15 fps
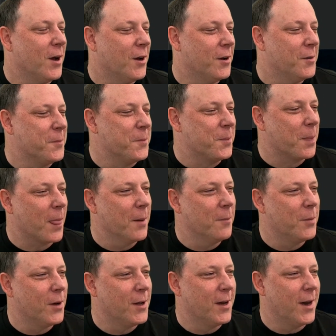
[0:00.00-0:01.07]

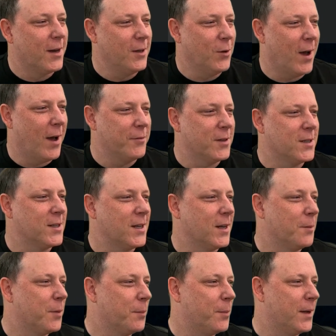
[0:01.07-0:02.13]
But you have to
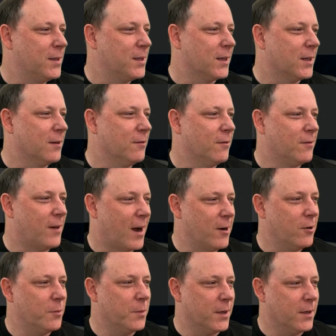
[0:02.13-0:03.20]
set up a basic
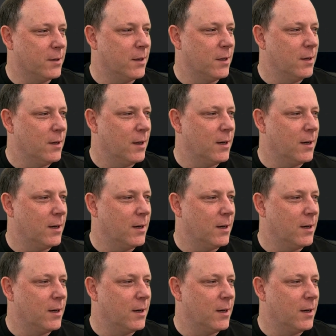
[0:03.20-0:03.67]
environment,